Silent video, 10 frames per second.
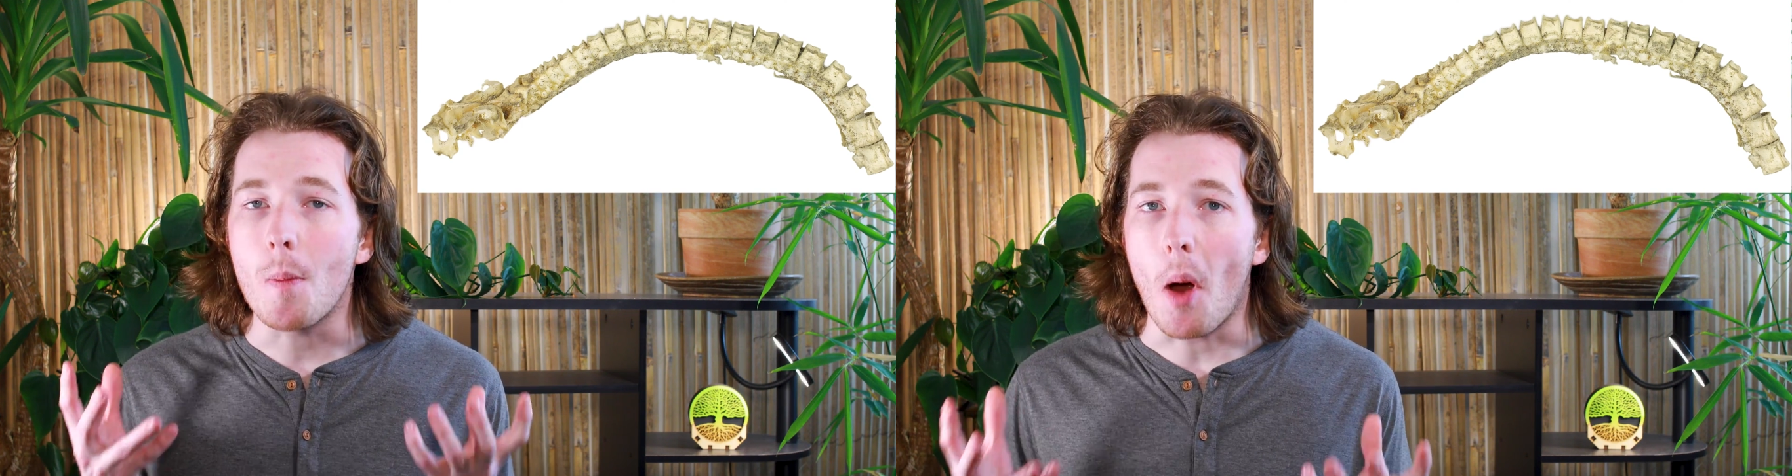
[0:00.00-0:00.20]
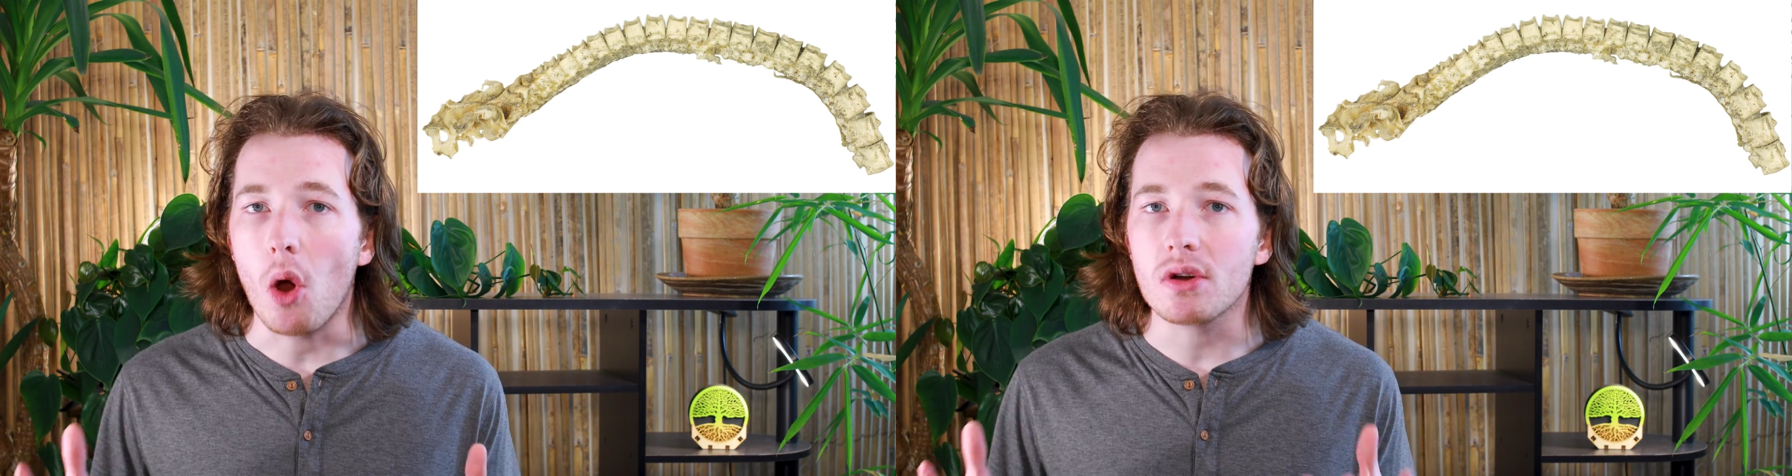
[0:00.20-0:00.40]

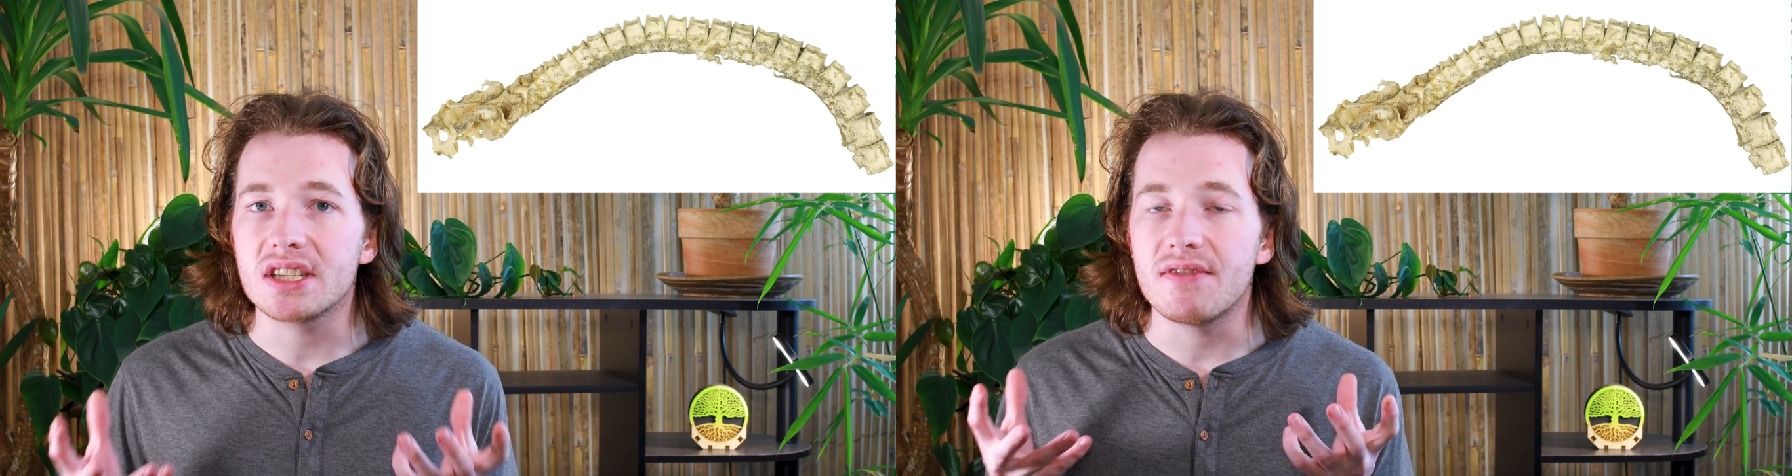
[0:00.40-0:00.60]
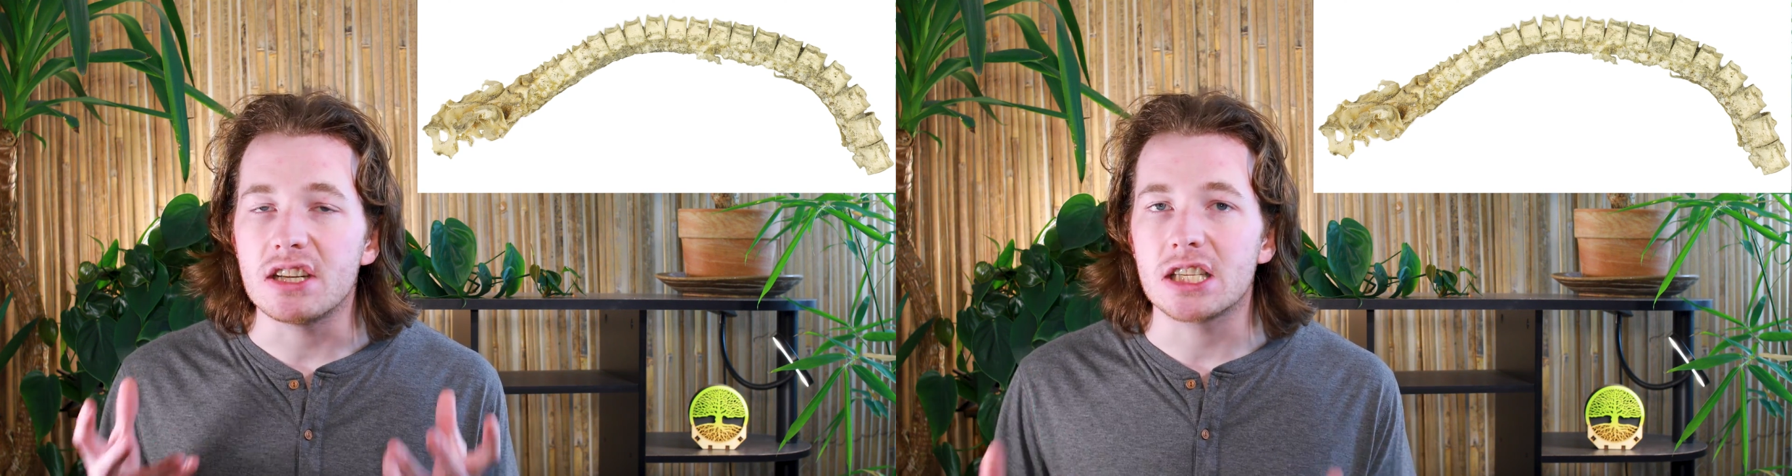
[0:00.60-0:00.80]

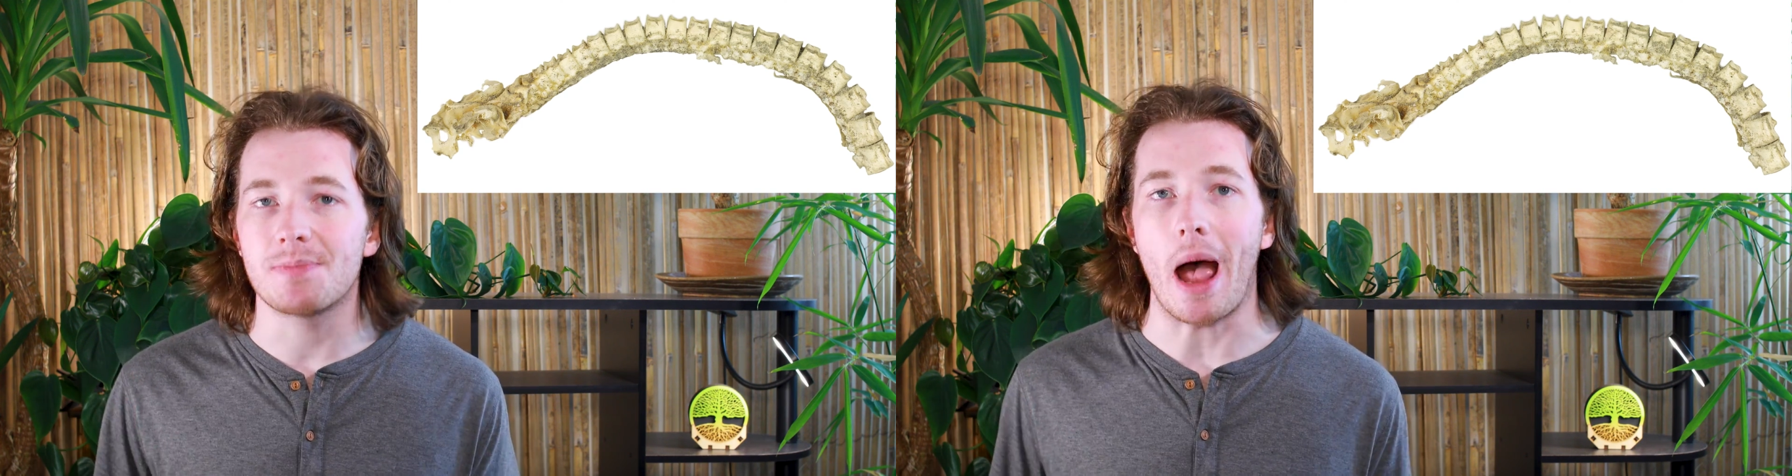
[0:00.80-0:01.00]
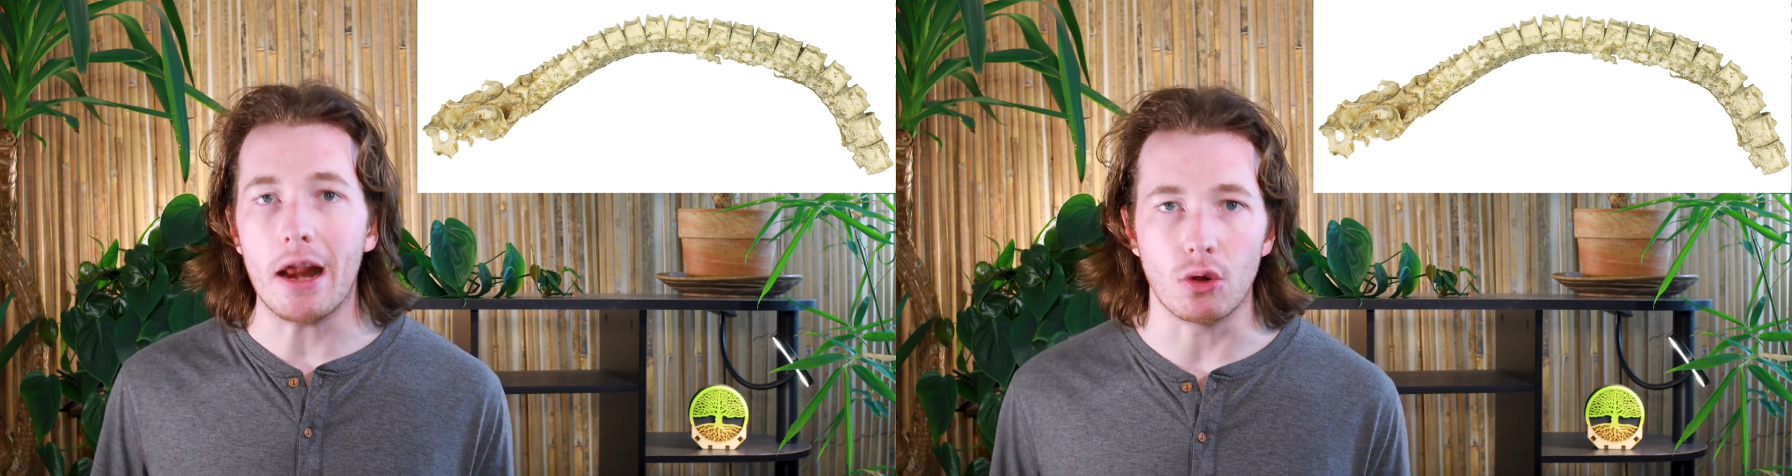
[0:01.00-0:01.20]
parts of its
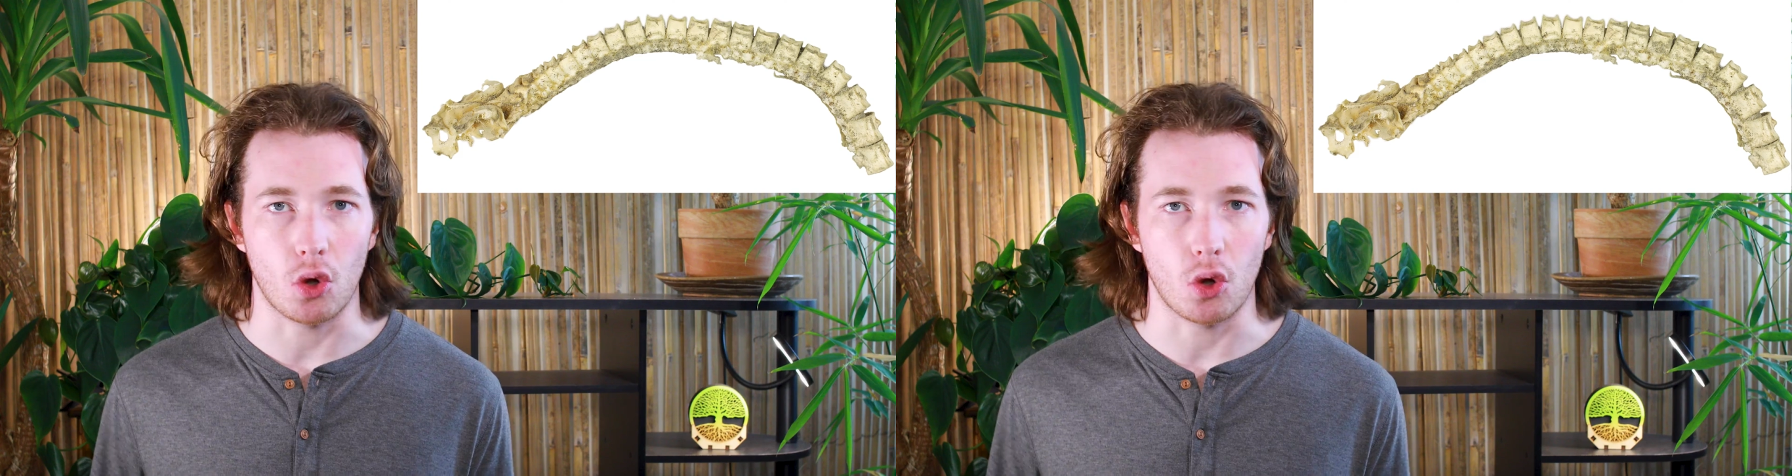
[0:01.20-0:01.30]
spinal